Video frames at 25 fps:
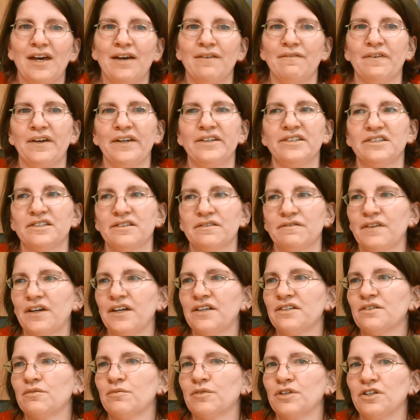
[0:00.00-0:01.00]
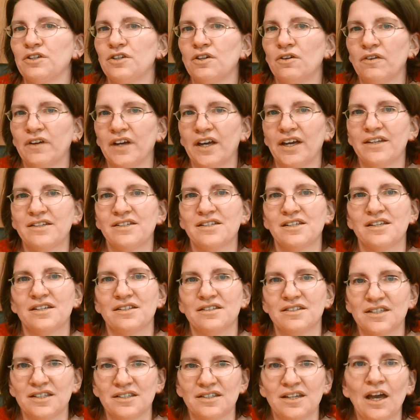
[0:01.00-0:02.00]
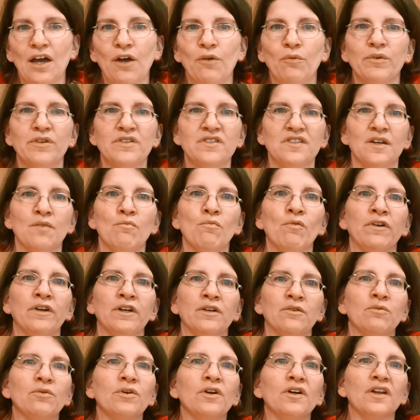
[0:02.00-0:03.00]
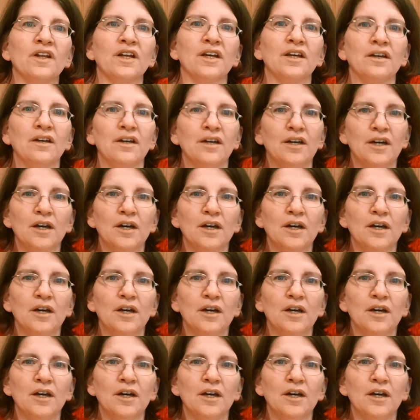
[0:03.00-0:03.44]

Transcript: face-to-face, when you don't get to sit down with someone and really